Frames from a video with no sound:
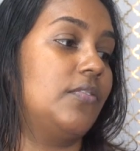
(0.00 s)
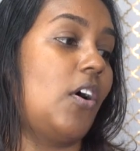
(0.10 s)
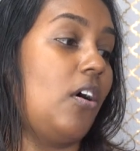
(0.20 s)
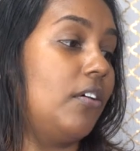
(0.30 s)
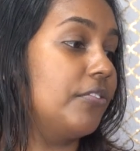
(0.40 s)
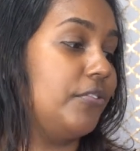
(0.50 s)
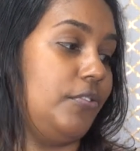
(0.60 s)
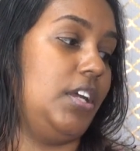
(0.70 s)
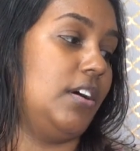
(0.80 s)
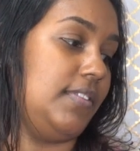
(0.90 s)
of all
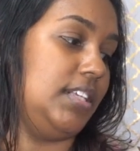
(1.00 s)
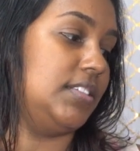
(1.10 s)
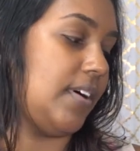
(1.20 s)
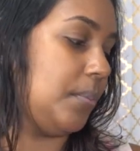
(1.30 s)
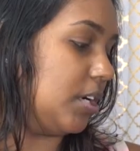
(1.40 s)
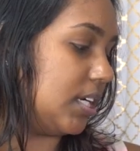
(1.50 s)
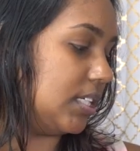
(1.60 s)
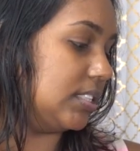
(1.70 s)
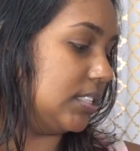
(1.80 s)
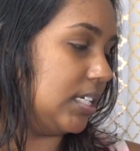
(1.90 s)
3 of these
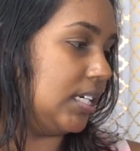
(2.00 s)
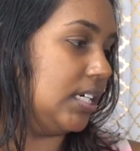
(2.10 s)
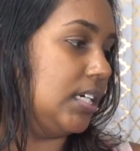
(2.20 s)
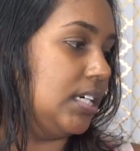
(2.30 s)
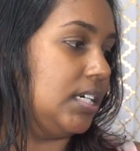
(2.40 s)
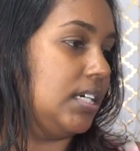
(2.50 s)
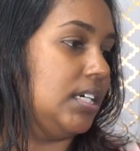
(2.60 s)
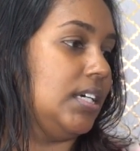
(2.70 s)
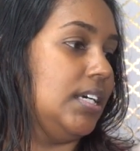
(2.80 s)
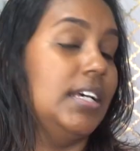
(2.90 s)
fabrics.
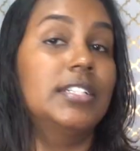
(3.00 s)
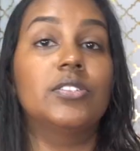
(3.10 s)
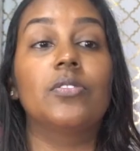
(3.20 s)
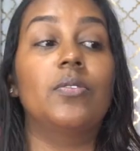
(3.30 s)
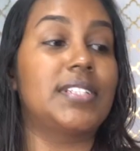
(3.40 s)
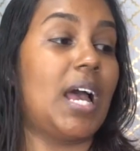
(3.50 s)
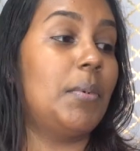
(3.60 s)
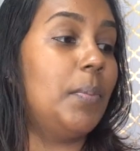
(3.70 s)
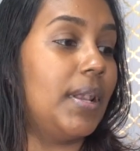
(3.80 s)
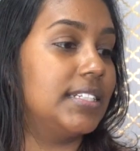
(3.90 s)
So those are
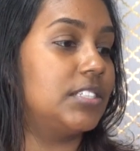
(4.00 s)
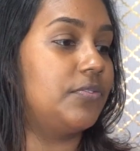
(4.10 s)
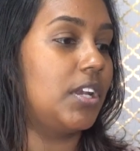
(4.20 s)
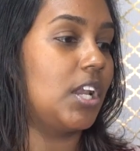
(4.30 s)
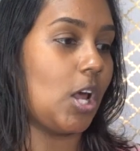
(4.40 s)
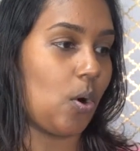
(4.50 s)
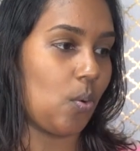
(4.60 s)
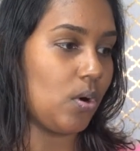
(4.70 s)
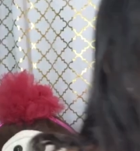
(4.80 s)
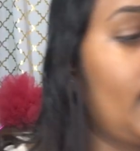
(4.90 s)
my plans for
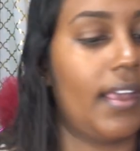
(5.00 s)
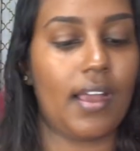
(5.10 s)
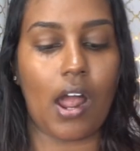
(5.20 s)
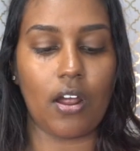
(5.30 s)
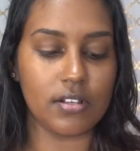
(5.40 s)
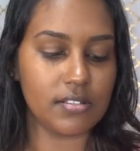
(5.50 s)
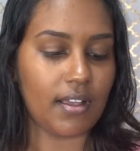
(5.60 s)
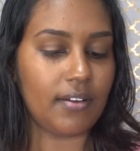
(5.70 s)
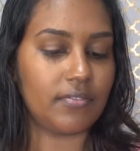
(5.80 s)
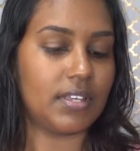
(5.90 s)
now. I also
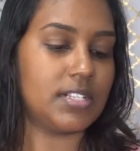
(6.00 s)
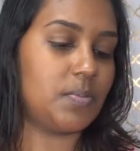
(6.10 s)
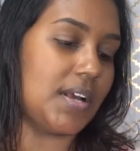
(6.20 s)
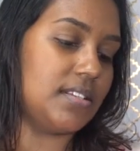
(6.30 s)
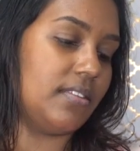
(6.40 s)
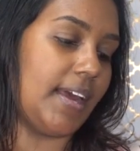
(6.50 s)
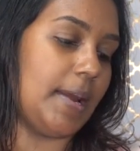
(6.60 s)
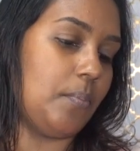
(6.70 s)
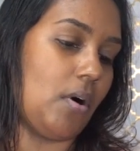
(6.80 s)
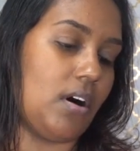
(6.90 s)
have this pattern that
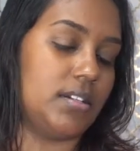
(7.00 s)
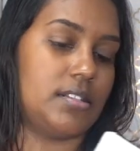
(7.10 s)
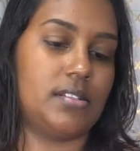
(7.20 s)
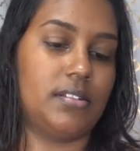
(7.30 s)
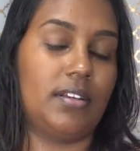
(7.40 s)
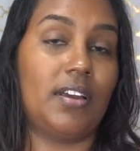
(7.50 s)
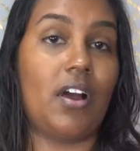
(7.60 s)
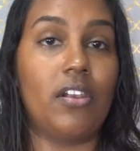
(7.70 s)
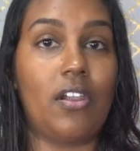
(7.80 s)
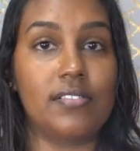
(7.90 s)
I bought
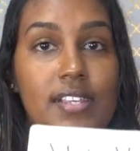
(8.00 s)
a long